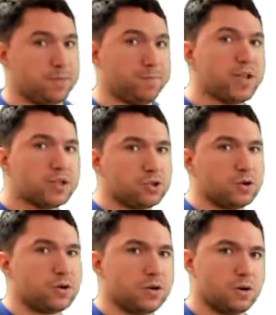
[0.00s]

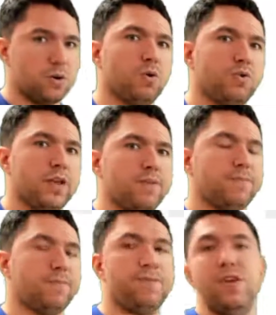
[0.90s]
picture or the
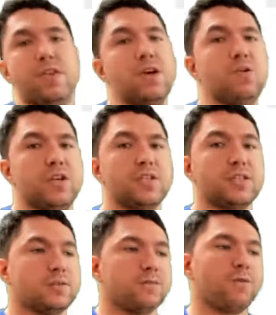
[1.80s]
video is
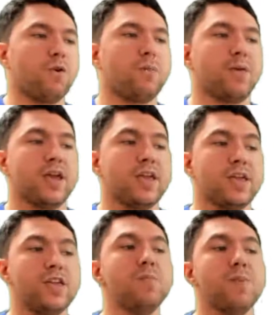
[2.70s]
for my
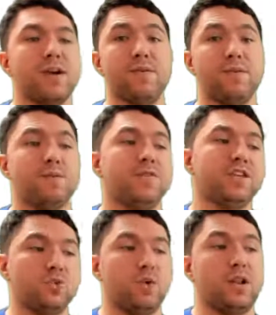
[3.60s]
human
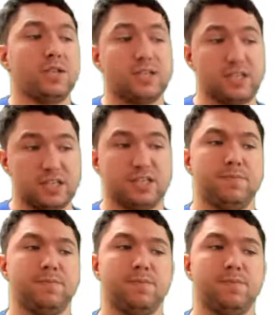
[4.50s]
visual system.